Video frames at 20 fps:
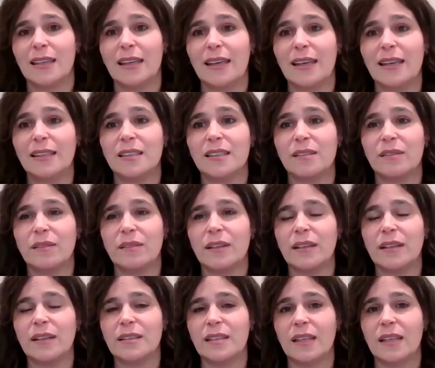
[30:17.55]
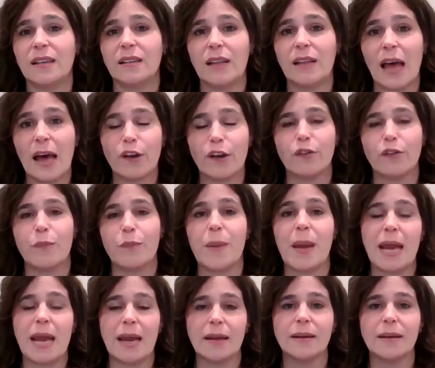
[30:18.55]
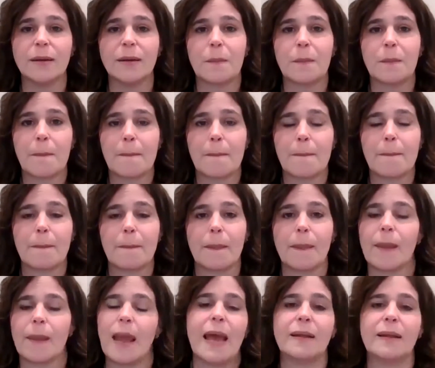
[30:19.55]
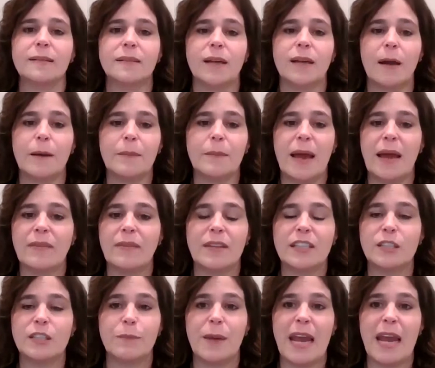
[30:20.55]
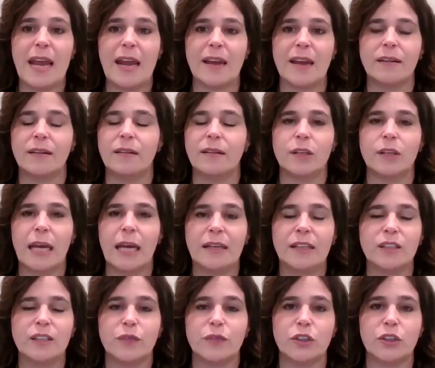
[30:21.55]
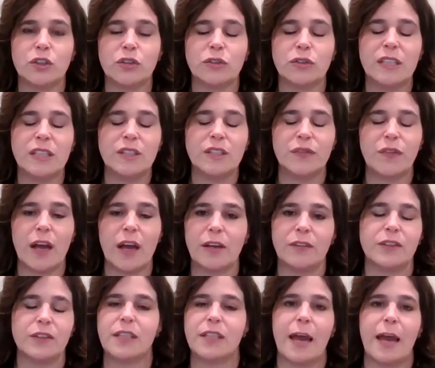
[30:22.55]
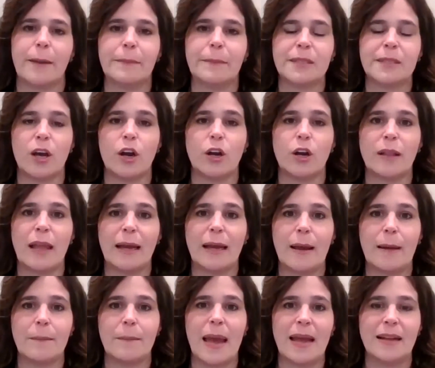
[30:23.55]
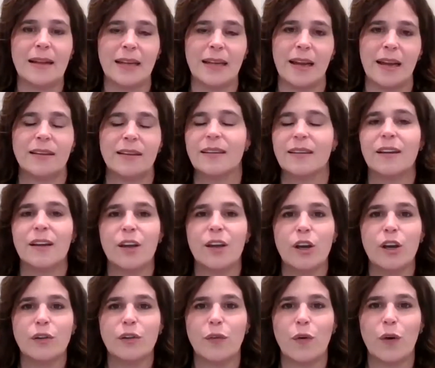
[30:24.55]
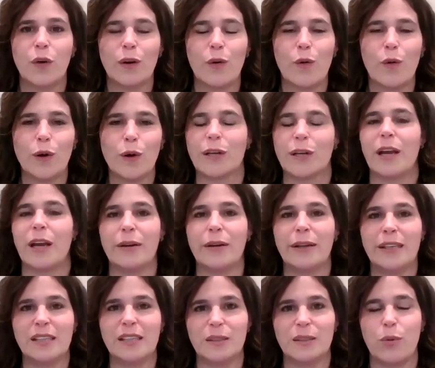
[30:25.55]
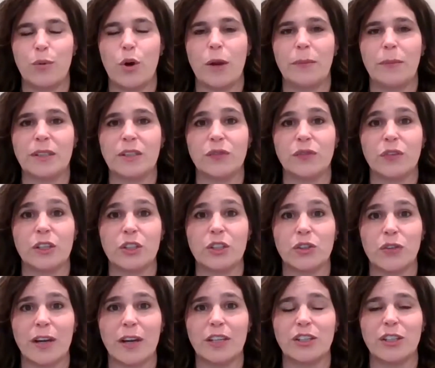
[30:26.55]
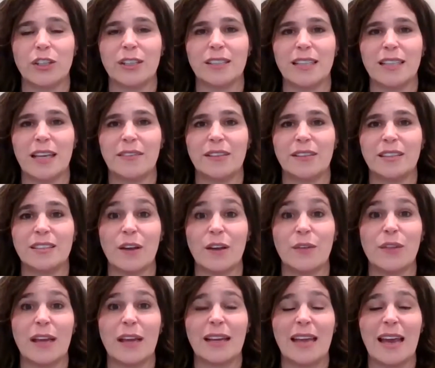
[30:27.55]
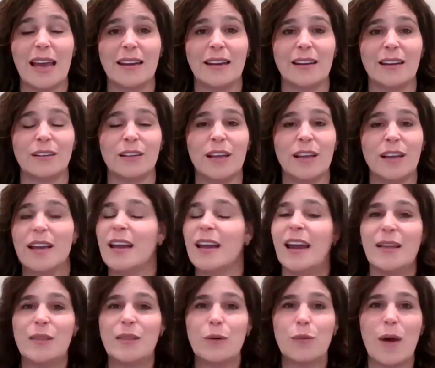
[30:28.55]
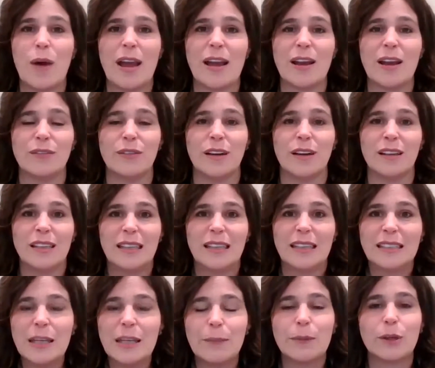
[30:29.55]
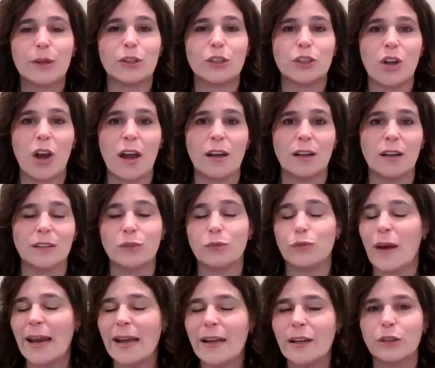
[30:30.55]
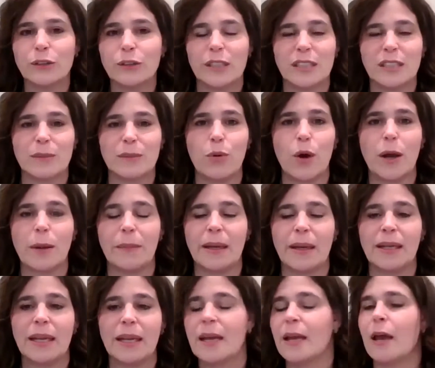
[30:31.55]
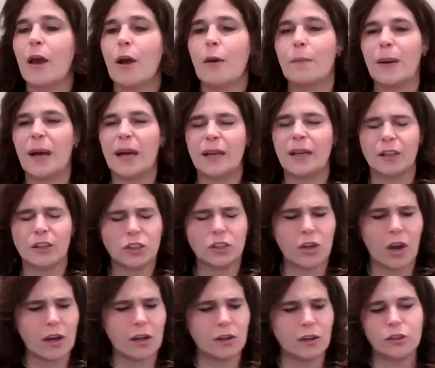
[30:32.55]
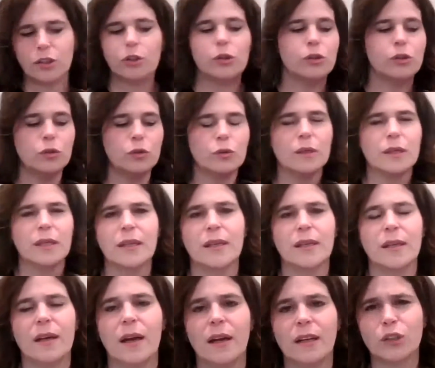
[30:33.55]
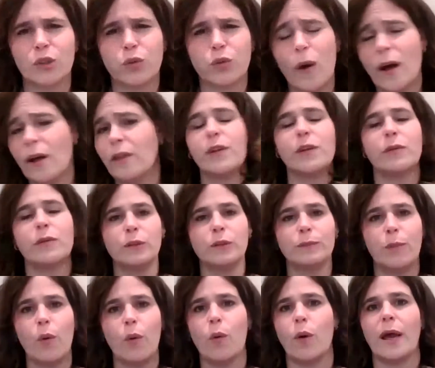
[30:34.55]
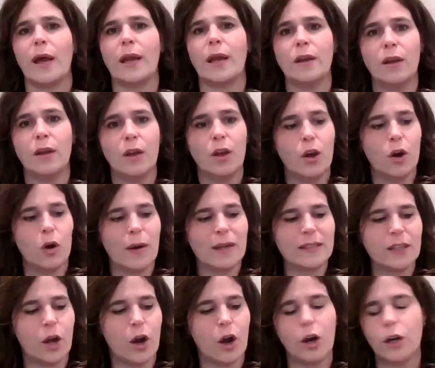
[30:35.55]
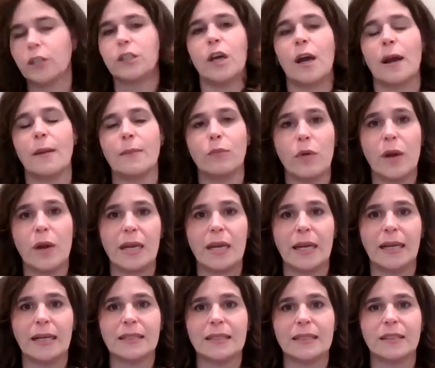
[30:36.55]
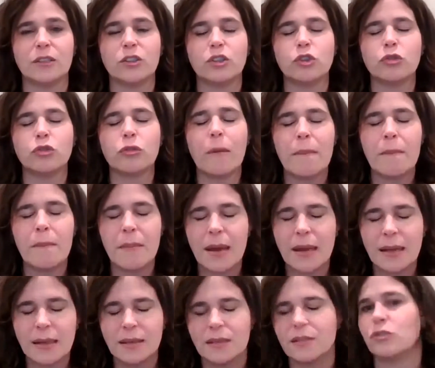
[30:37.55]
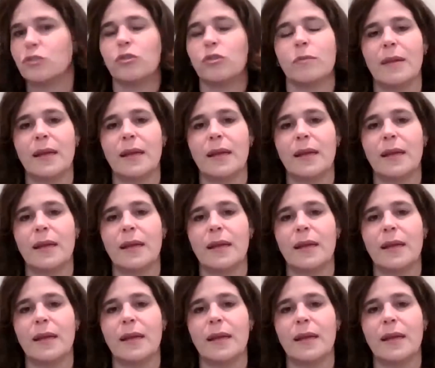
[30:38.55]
is in a lot of pain. And this pain and these 5 steps are like a Band-Aid for ordinary disappointments, frustrations, and the stuff that get in the way of a typical child, the regular disappointment. But a 12-year-old boy who has a hard time reading is in a tremendous